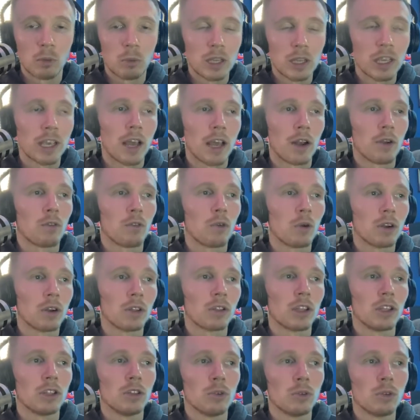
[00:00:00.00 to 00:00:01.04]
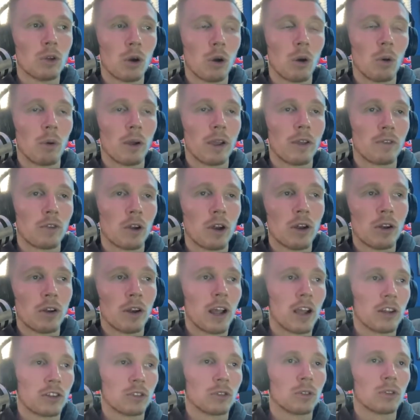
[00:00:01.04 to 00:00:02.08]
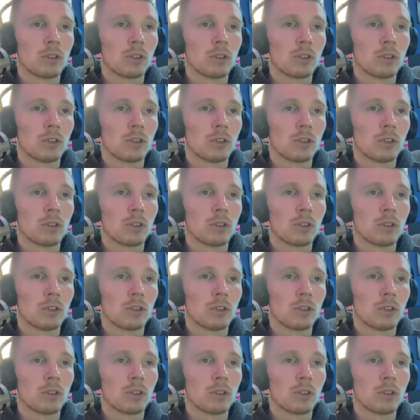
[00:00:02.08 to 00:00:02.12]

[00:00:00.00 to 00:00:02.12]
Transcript: We can't afford to let you go away for international